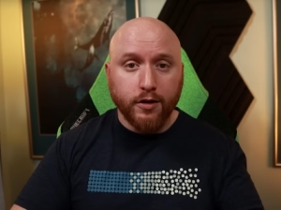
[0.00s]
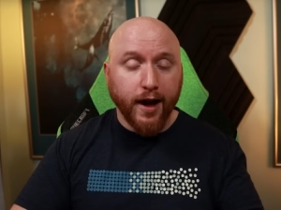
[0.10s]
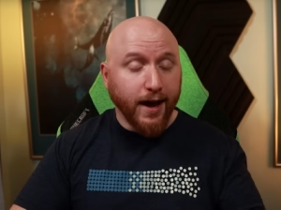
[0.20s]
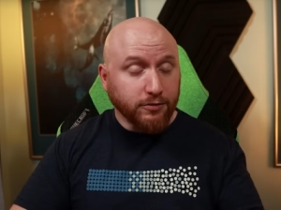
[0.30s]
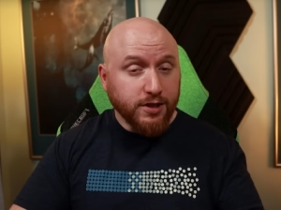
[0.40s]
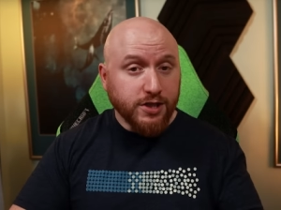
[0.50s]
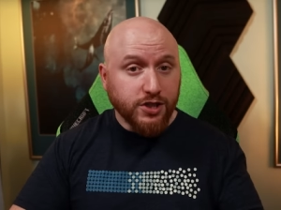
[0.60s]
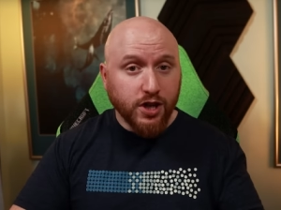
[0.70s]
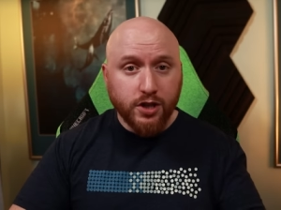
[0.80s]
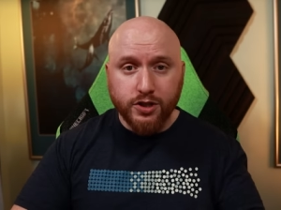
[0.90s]
at least
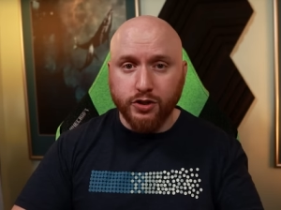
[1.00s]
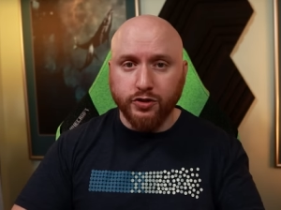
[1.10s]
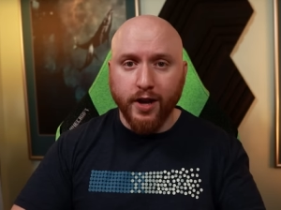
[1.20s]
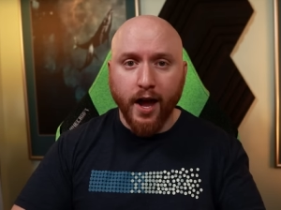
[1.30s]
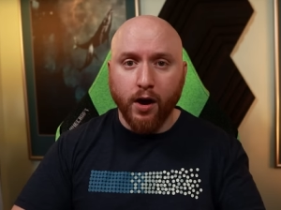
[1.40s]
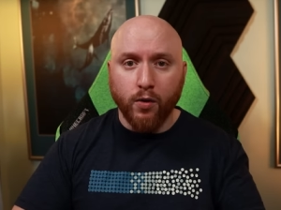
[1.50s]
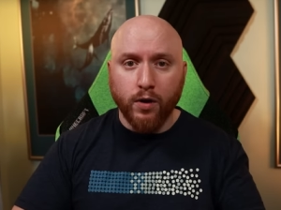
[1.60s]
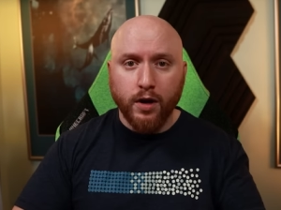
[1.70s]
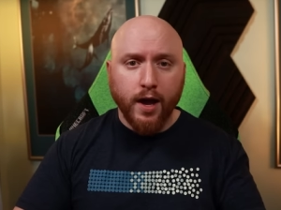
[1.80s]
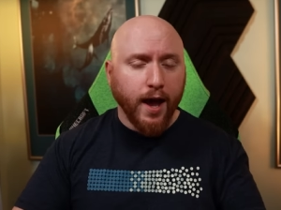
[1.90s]
until now
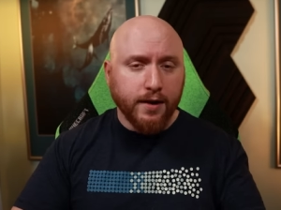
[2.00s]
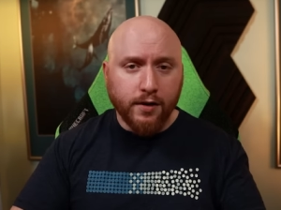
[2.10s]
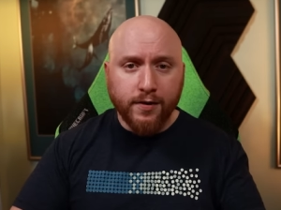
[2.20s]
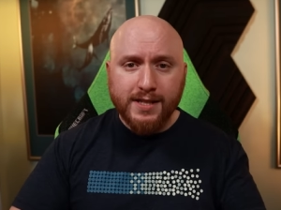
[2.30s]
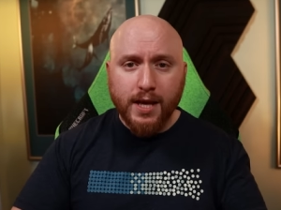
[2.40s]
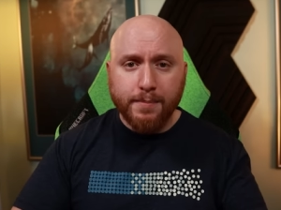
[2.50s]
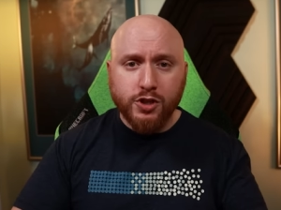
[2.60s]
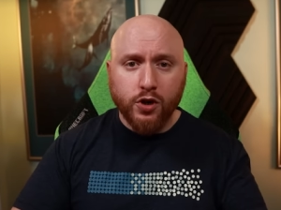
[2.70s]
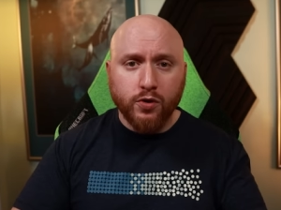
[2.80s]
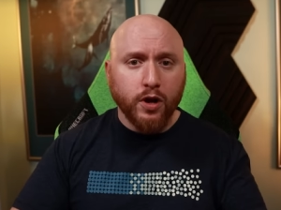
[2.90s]
and in this
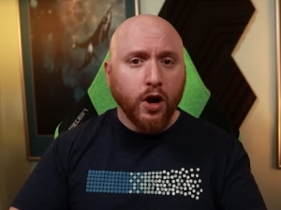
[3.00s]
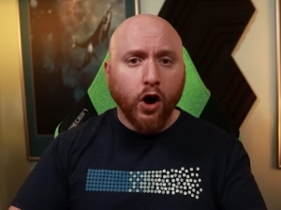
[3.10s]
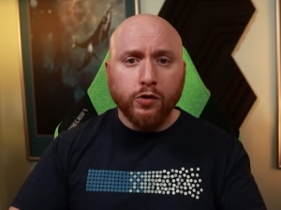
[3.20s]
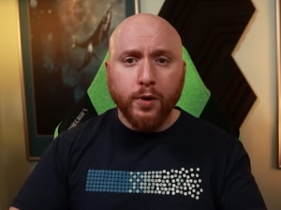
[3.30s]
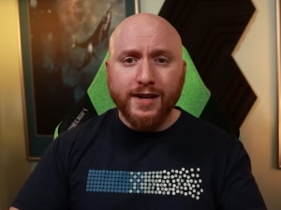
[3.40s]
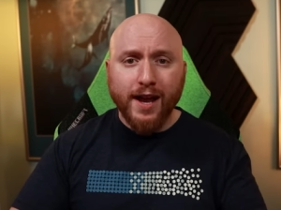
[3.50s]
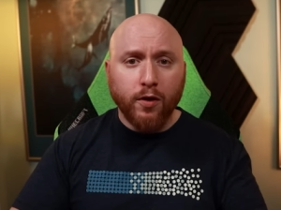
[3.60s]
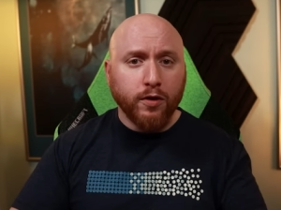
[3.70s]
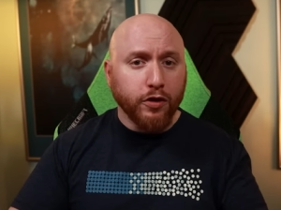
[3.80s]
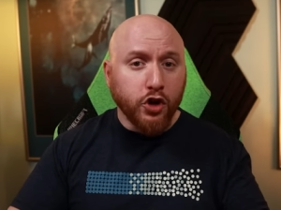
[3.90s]
episode, I'll break
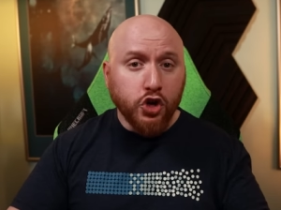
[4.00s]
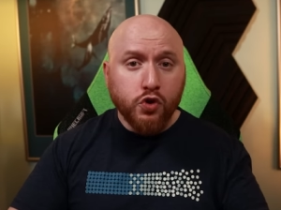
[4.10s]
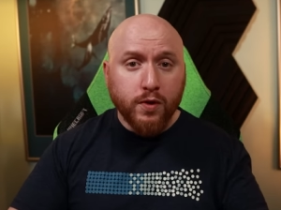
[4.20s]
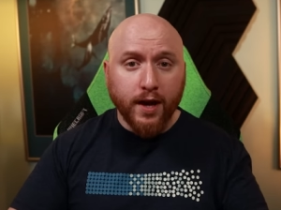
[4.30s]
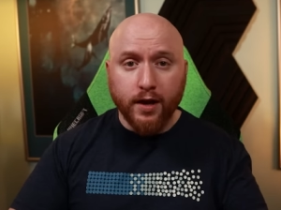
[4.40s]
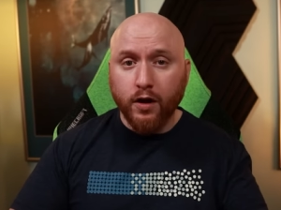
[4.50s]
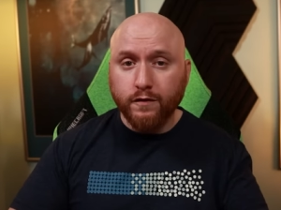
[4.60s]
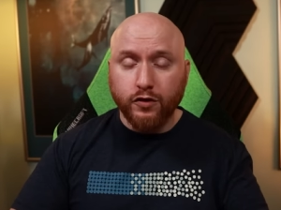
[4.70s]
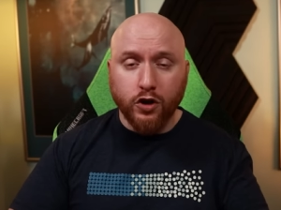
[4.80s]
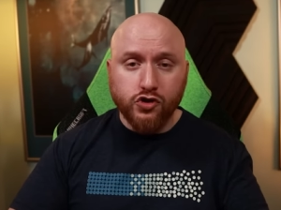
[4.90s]
down the new king of
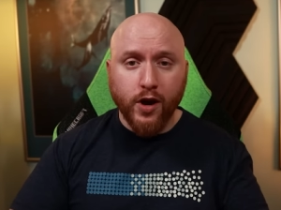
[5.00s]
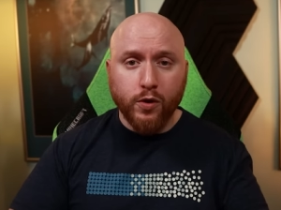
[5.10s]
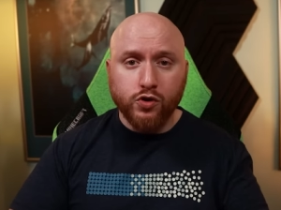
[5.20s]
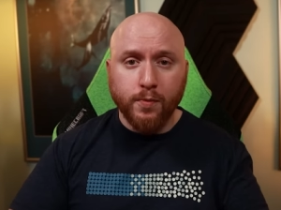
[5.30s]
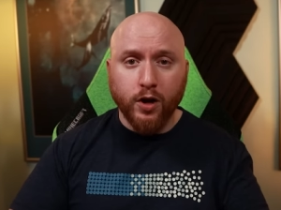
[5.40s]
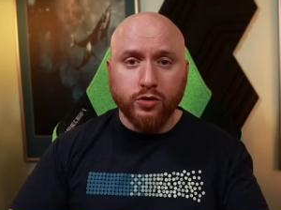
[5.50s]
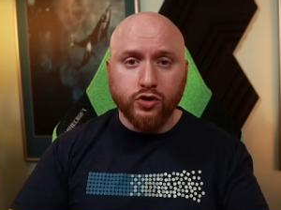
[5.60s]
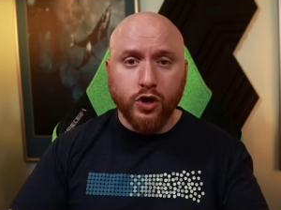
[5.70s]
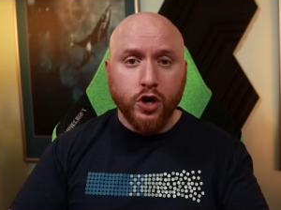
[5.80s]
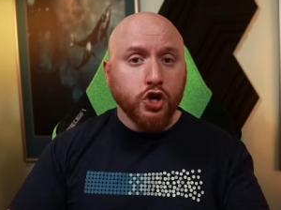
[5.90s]
large language models,
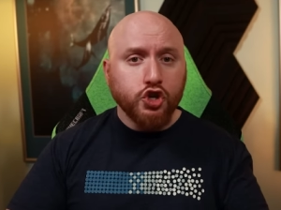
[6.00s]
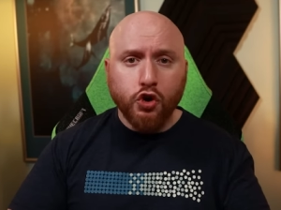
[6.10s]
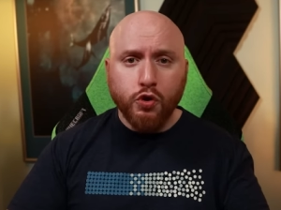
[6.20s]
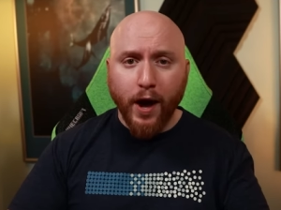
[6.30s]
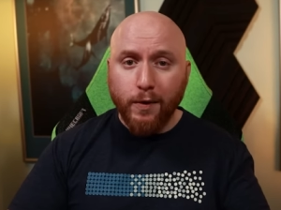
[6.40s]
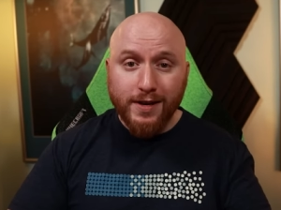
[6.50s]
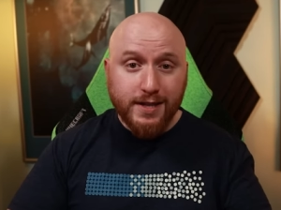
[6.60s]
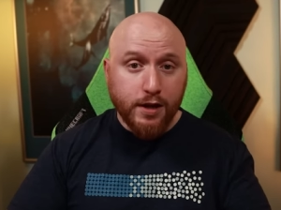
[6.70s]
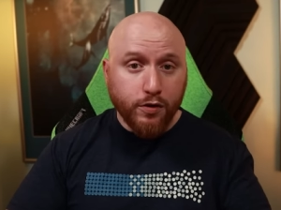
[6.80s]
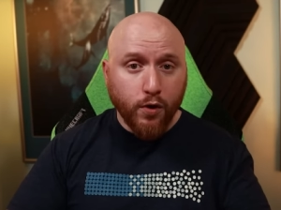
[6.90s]
show you how it
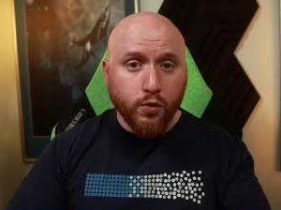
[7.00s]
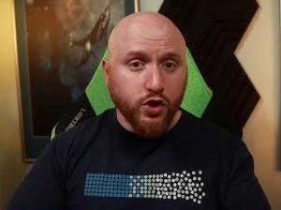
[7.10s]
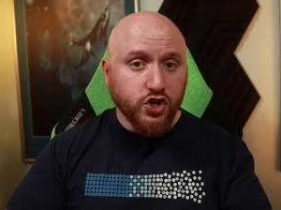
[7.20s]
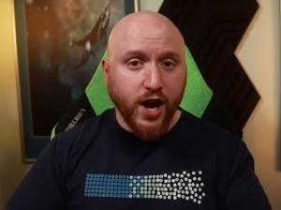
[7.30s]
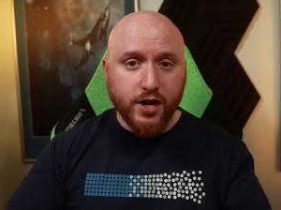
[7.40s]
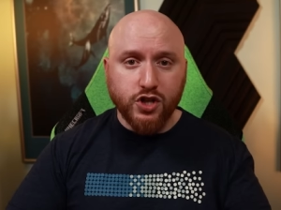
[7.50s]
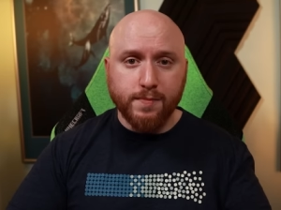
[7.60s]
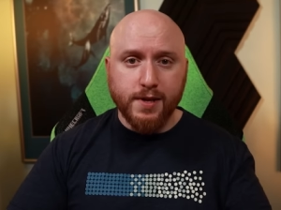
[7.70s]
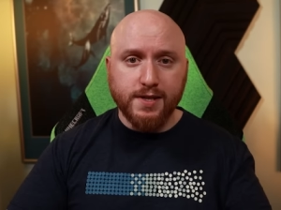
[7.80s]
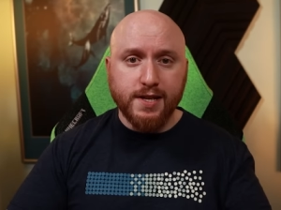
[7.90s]
dethroned
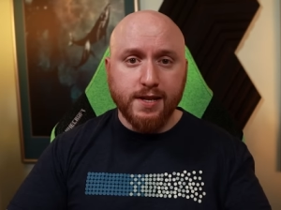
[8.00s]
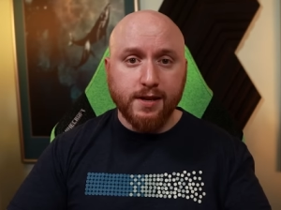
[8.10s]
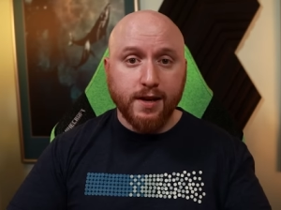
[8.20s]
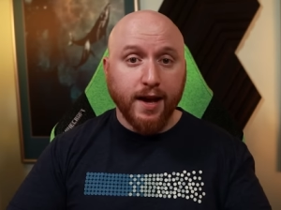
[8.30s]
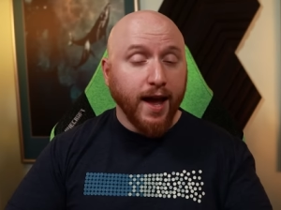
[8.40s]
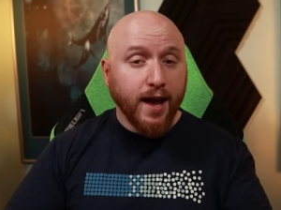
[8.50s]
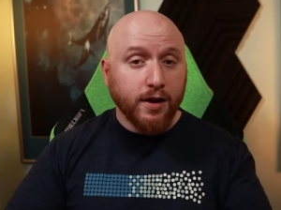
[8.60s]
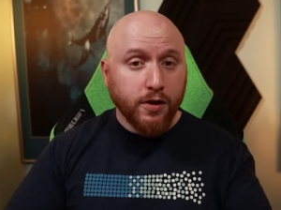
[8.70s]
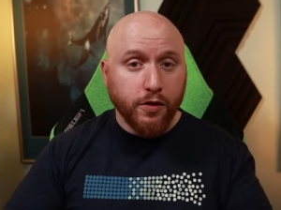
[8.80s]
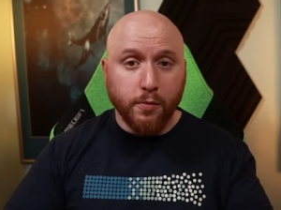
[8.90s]
ChatGPT,
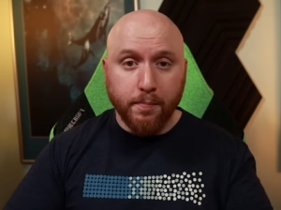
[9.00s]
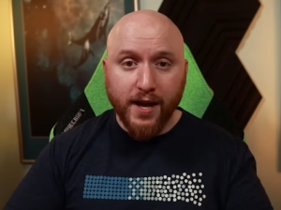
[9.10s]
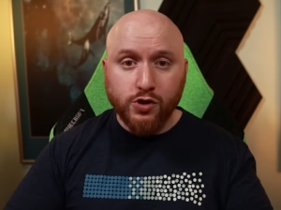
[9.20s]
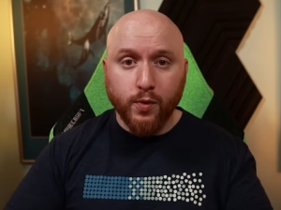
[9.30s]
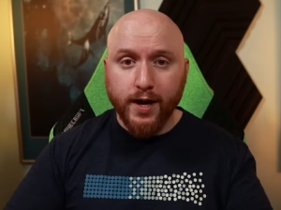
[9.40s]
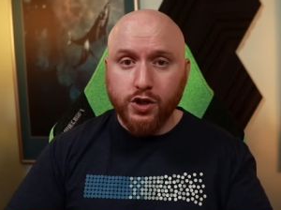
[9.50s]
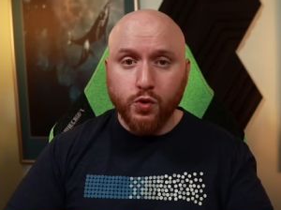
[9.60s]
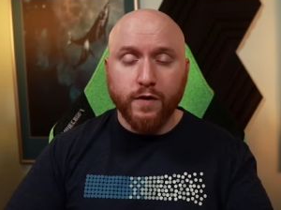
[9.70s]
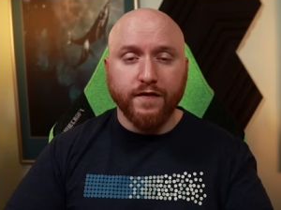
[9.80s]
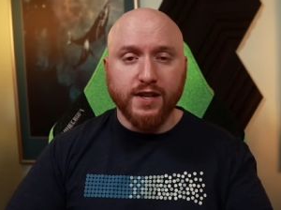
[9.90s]
and the best way to
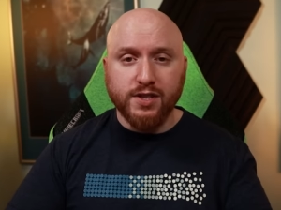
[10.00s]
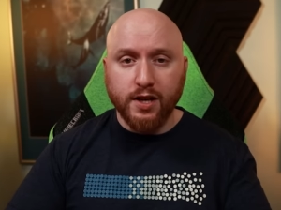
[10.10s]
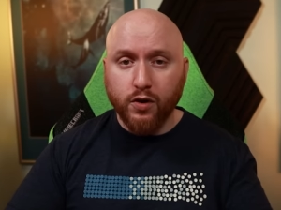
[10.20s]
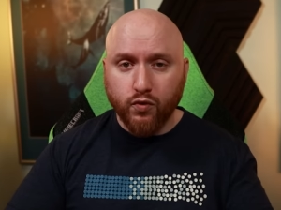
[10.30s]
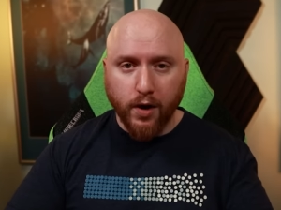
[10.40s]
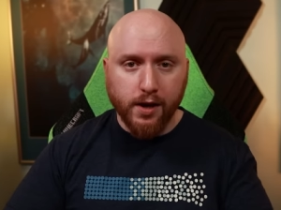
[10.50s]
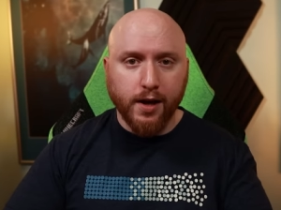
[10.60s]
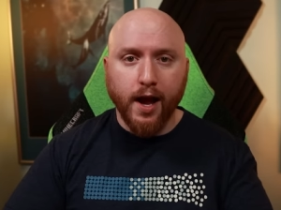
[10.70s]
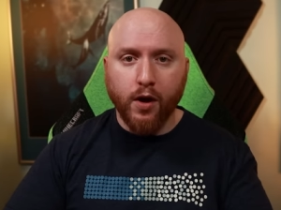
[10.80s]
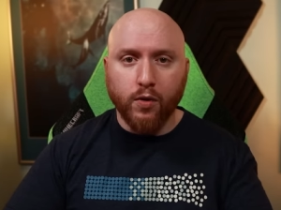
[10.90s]
invest in it right
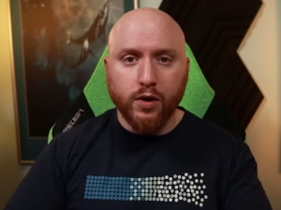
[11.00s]
now.